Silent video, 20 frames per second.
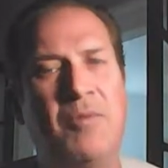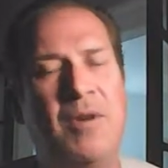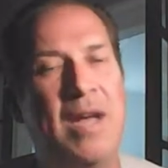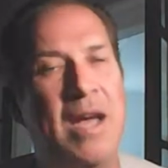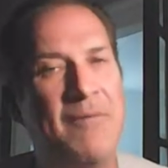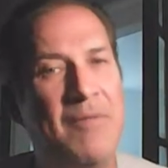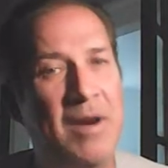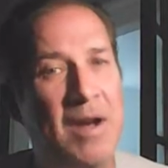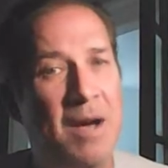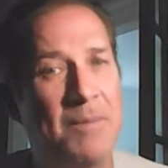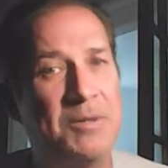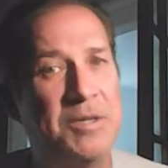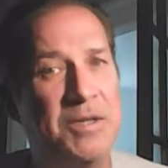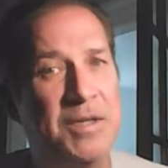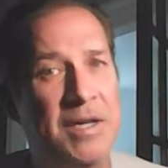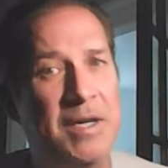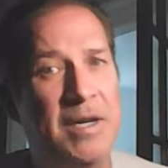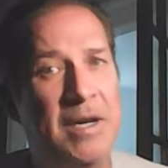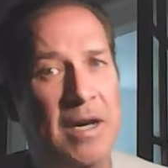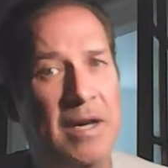We haven't optioned
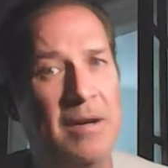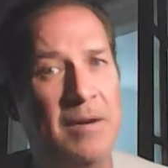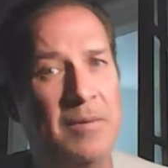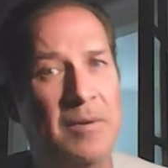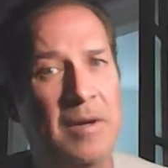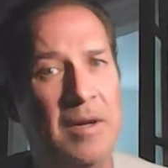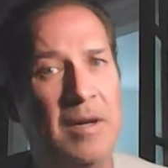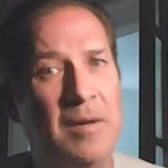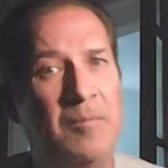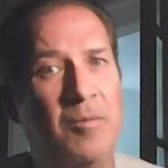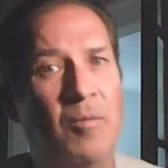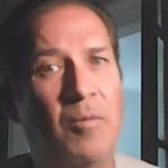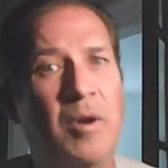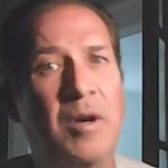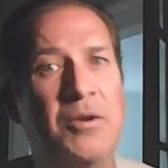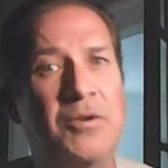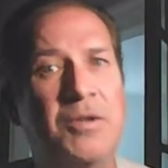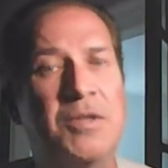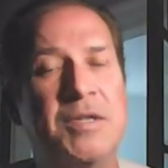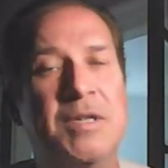it yet, but we're
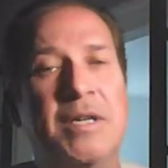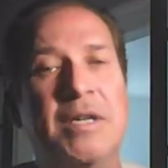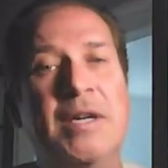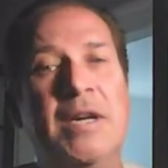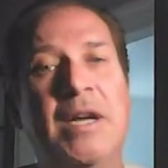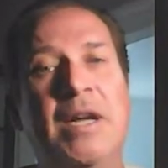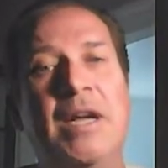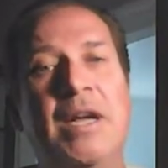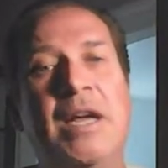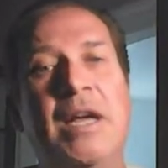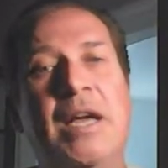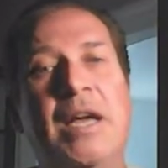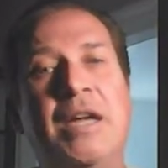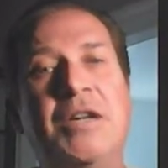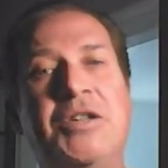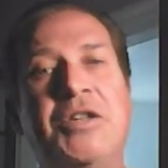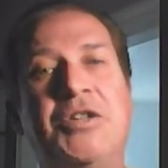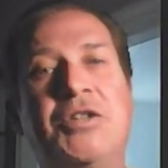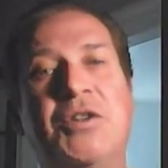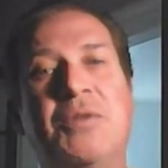interested. And
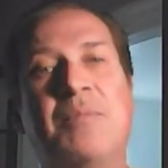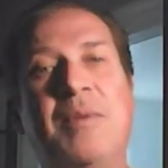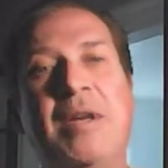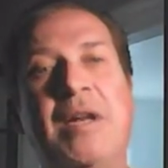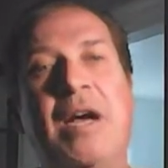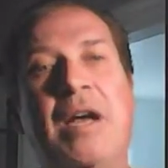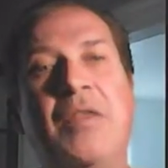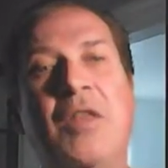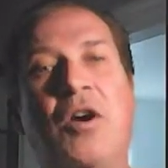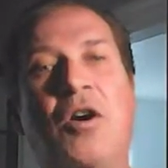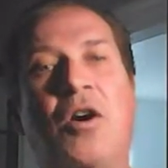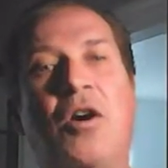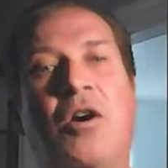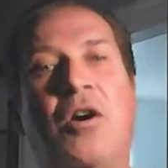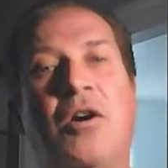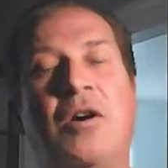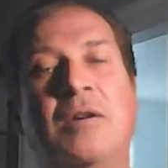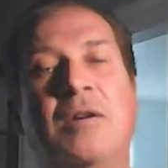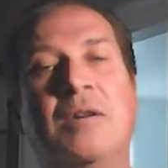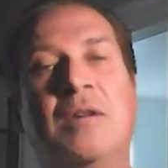she took me down the
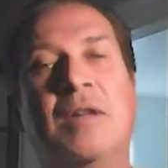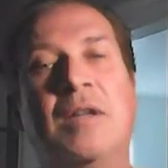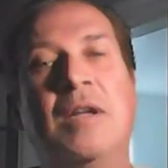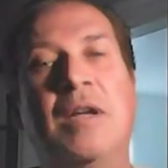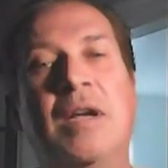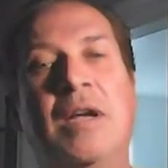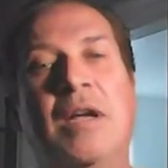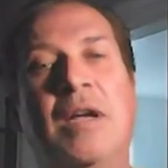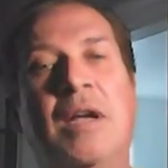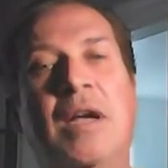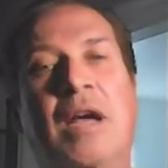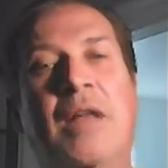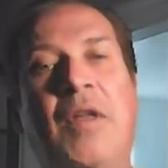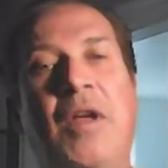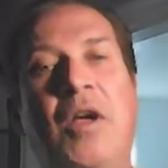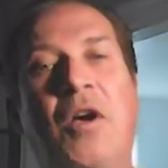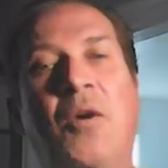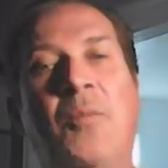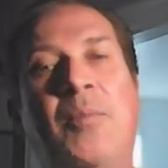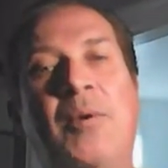hall and
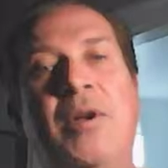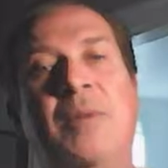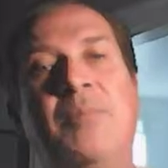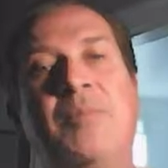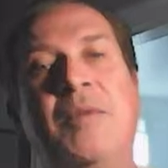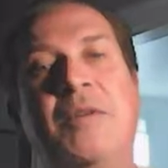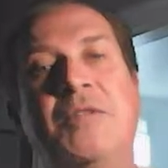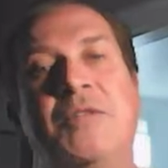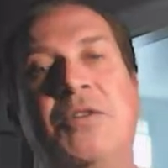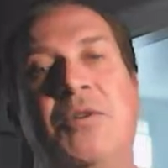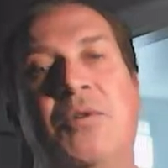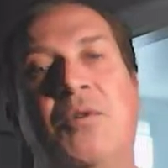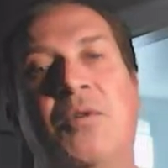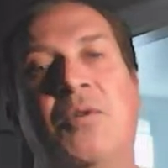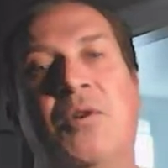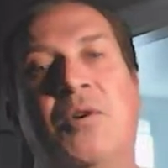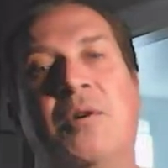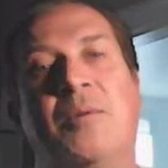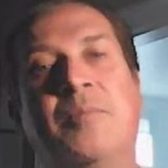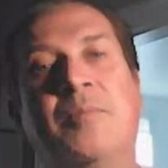they opened up this
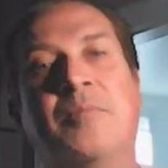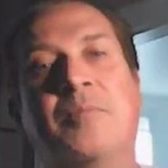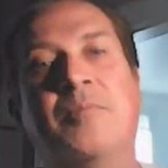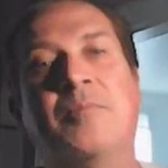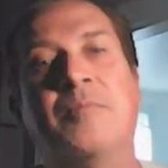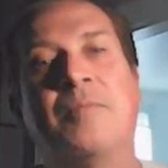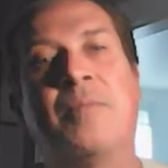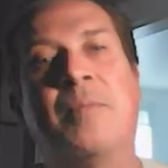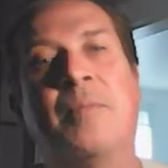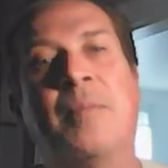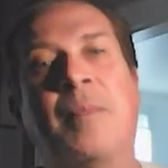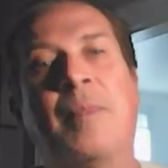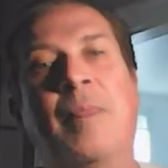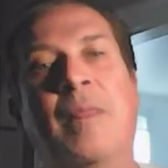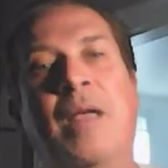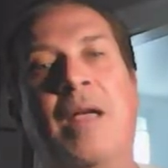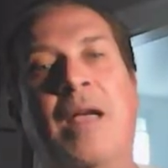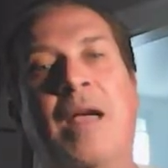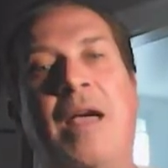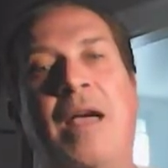door
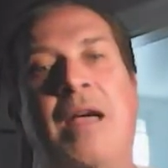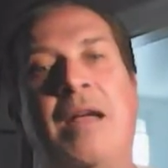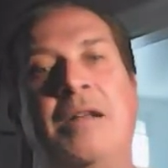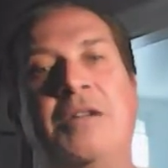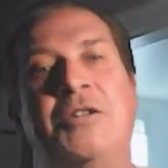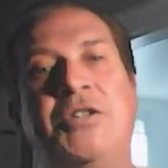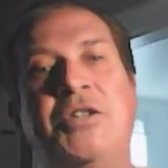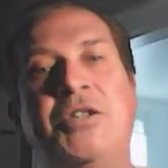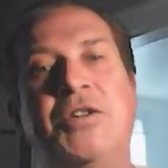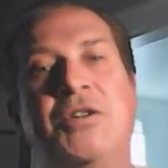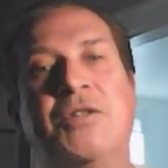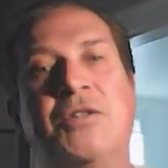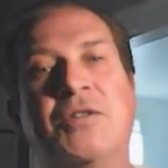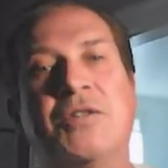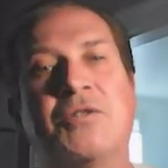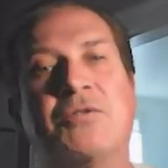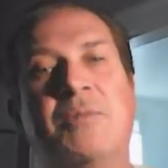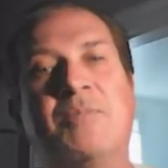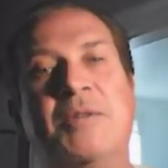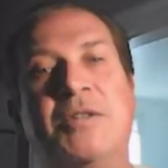and she took the
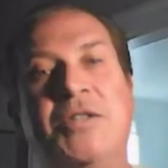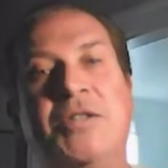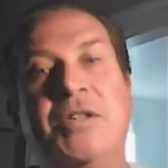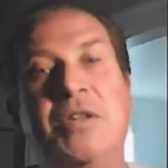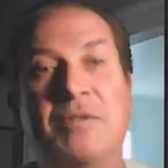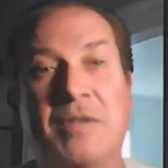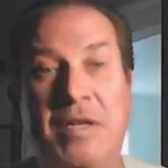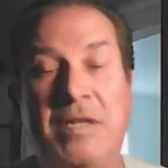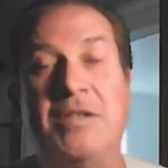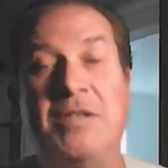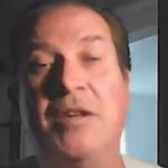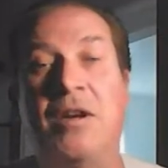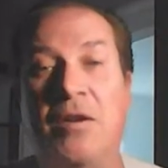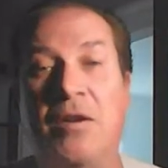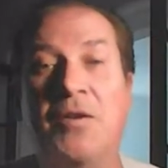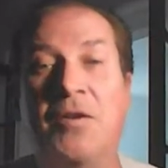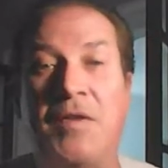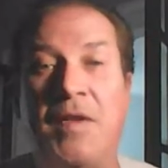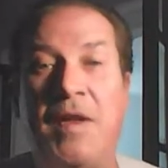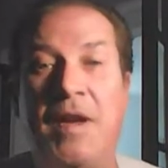script and she goes, these are the
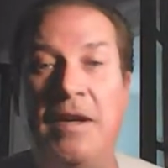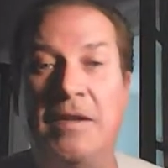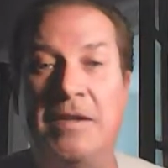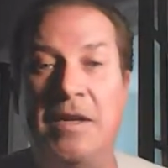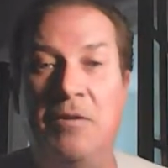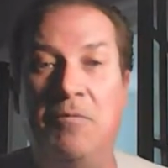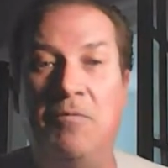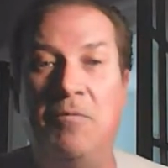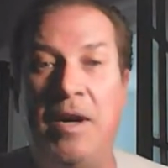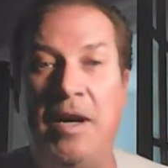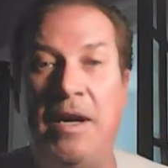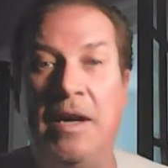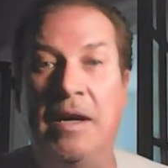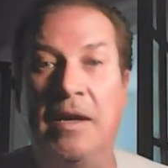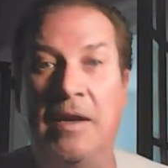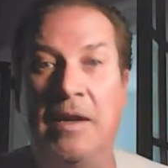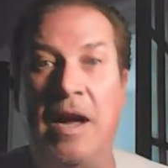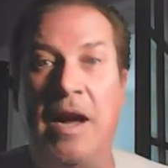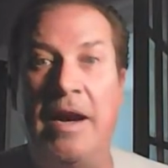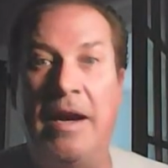other things that we
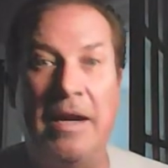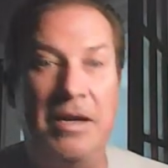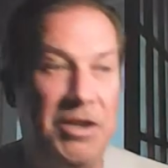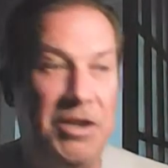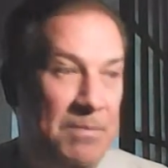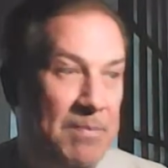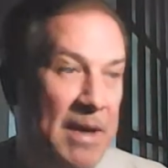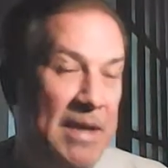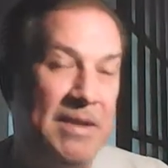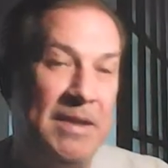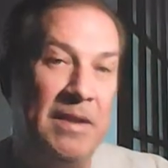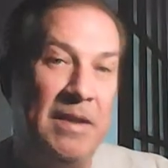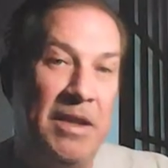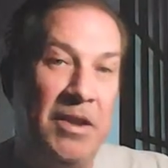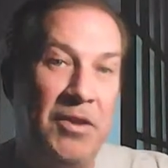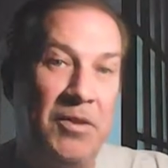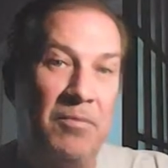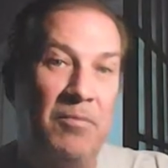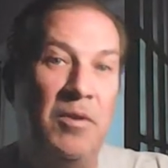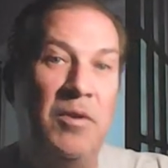like. And she basically
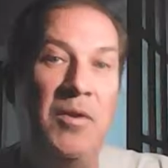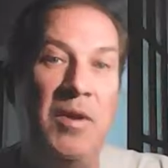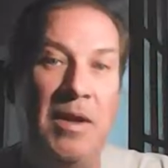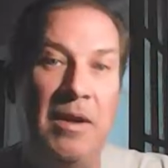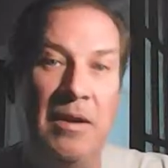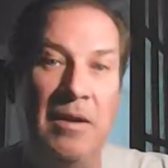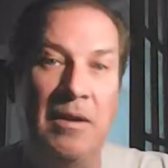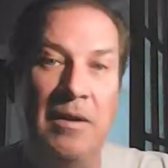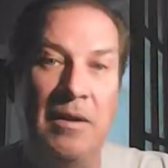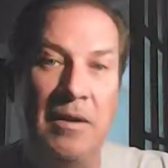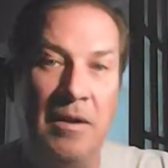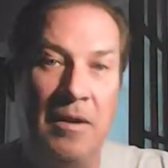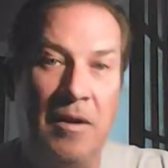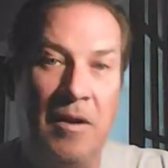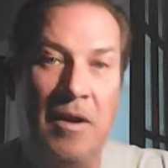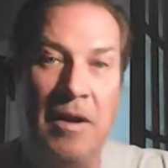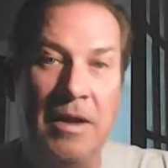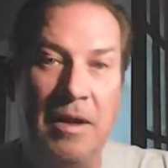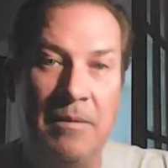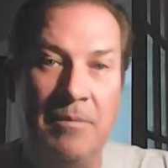threw it
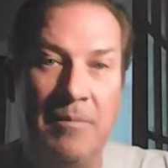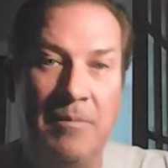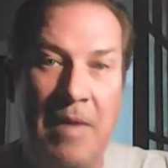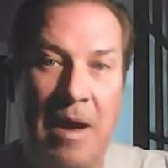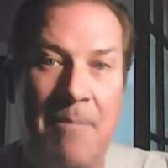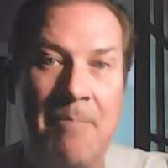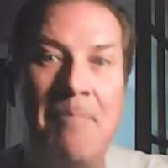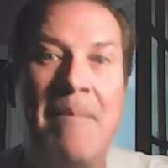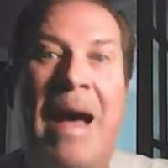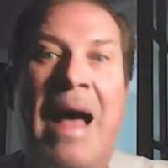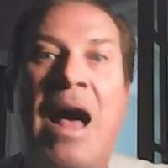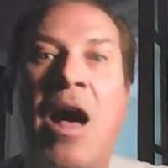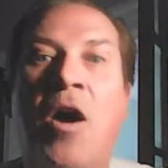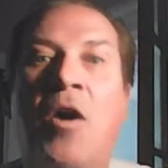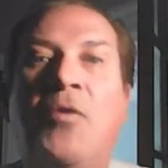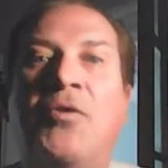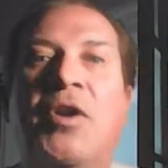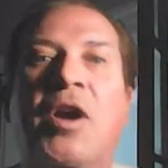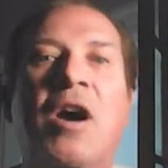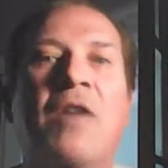on a
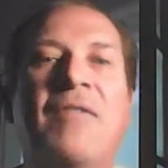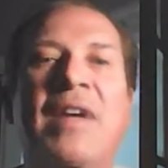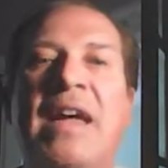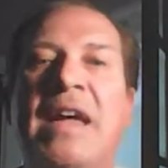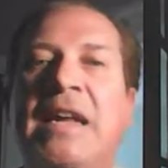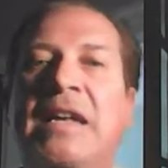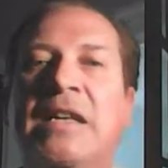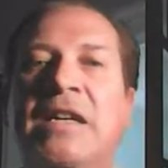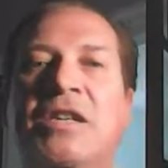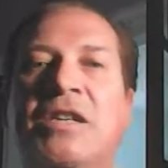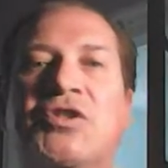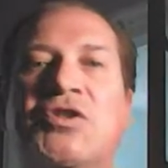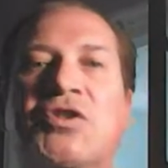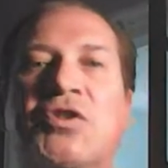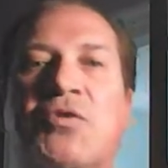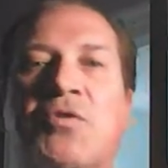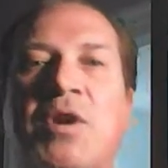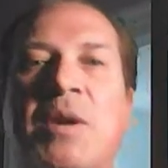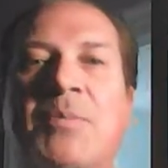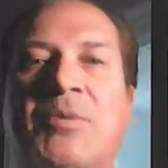mound of endless
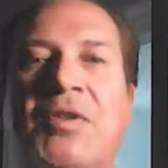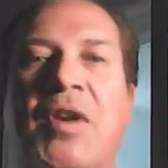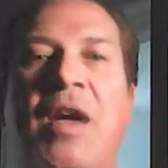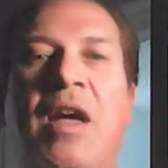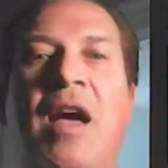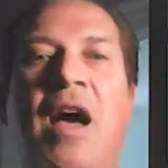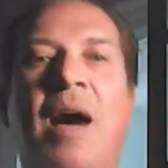scripts.